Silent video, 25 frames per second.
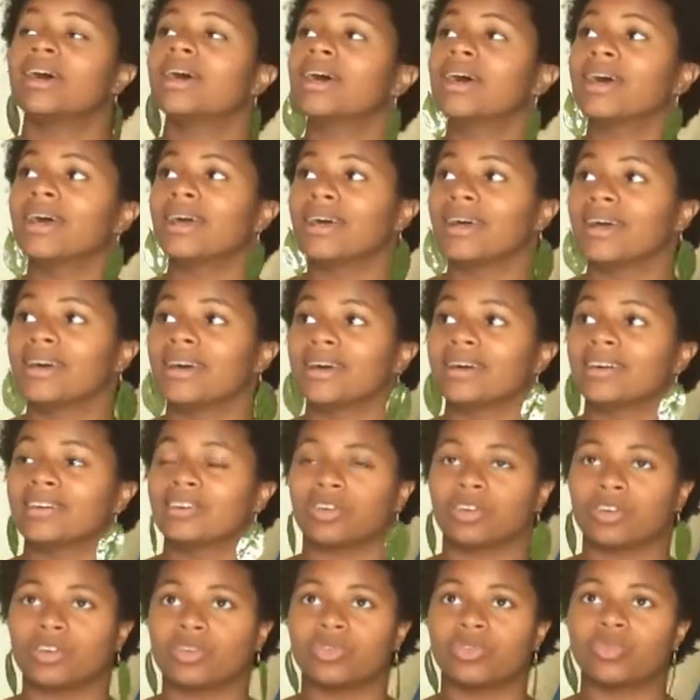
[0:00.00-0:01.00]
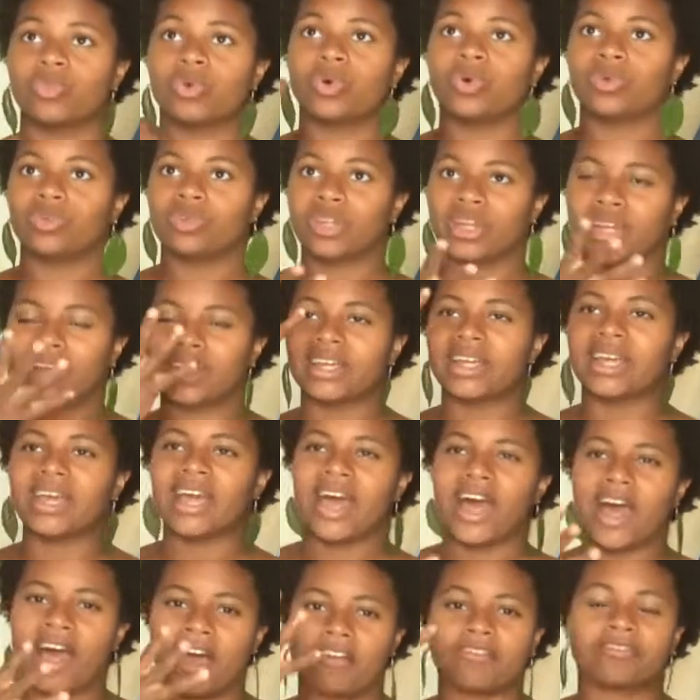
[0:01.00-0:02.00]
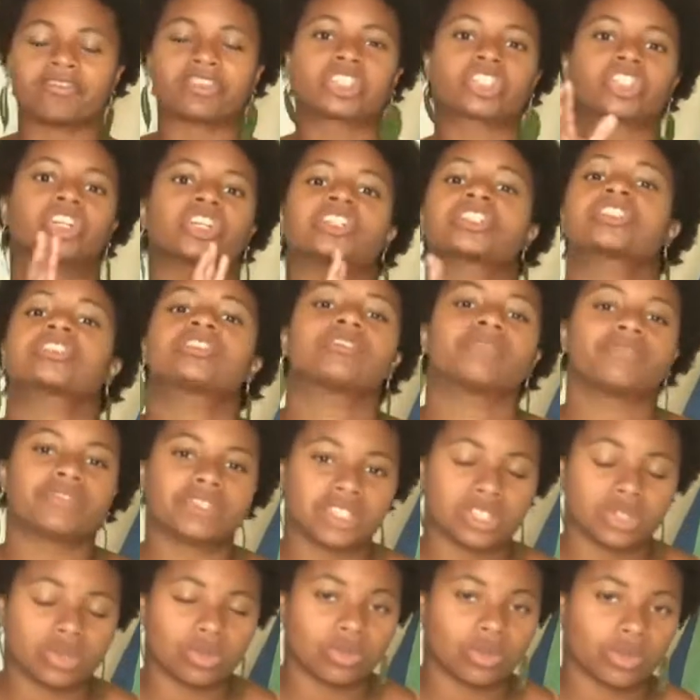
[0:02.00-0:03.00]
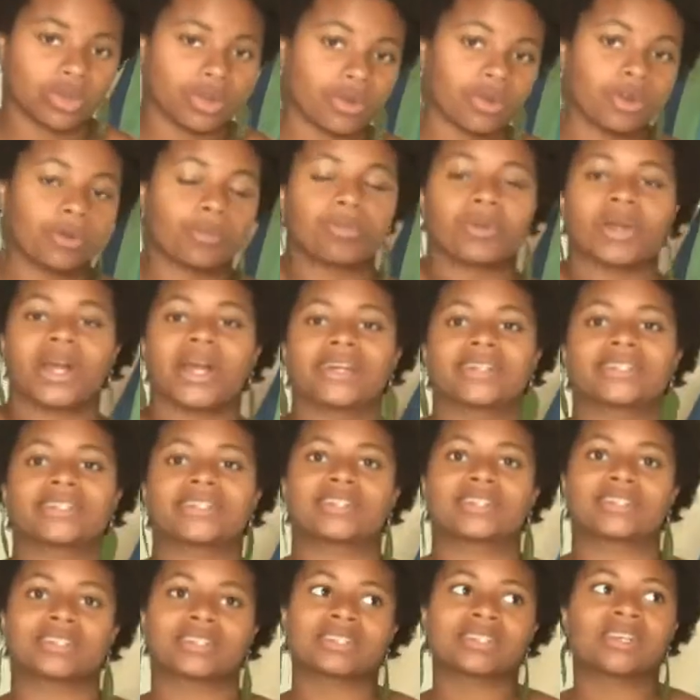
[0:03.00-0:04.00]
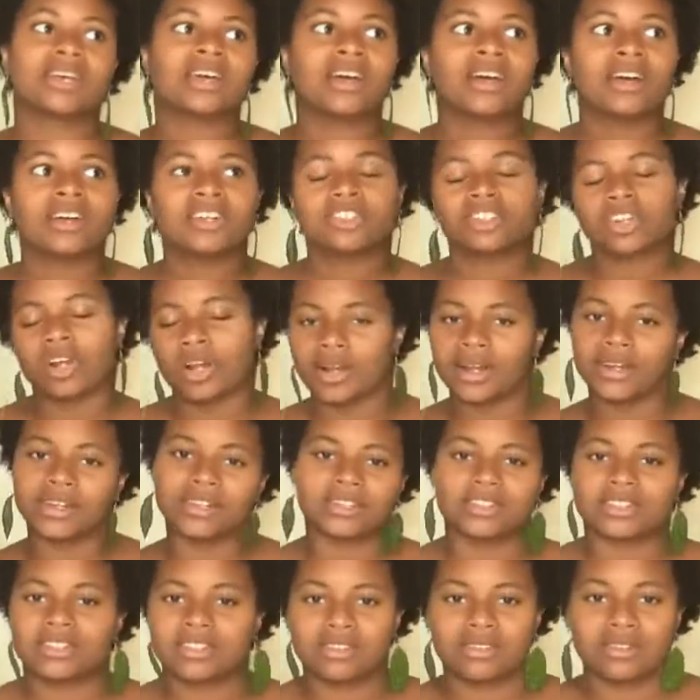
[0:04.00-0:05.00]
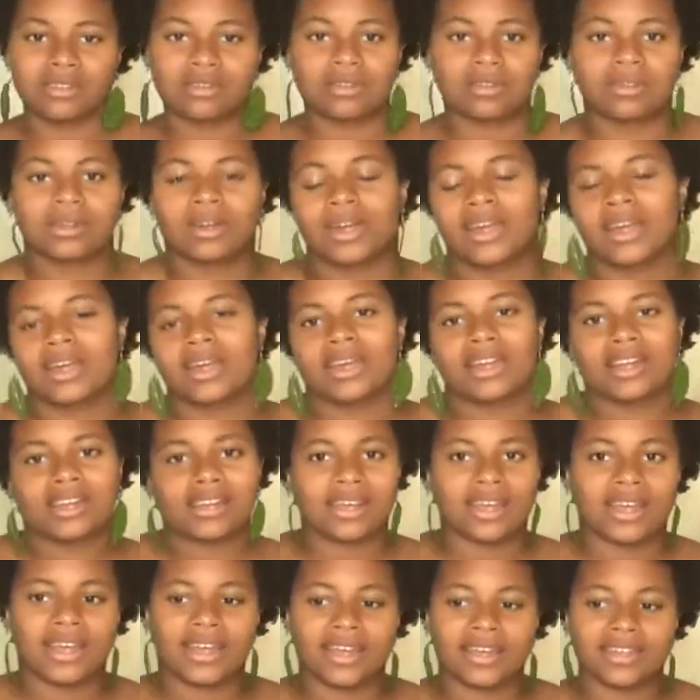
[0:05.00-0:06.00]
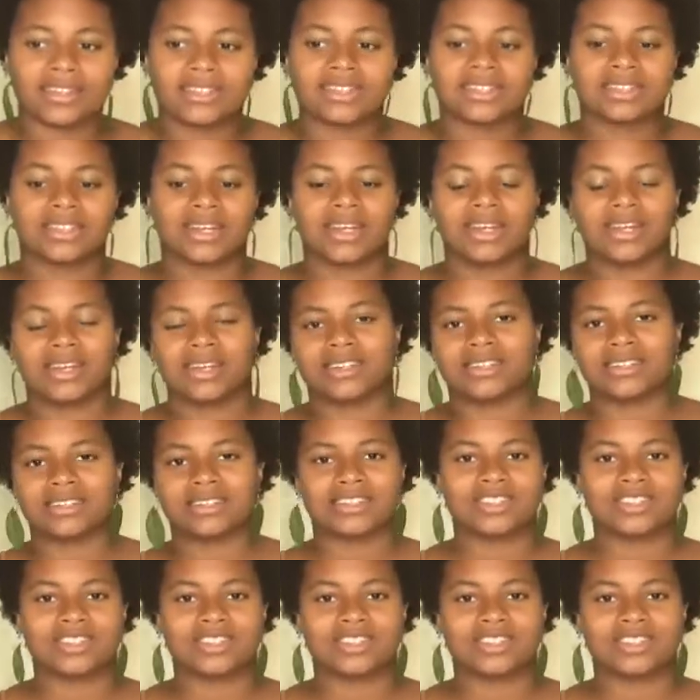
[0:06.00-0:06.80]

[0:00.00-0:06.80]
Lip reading: have just a physical yoga practice, trying to hit a headstand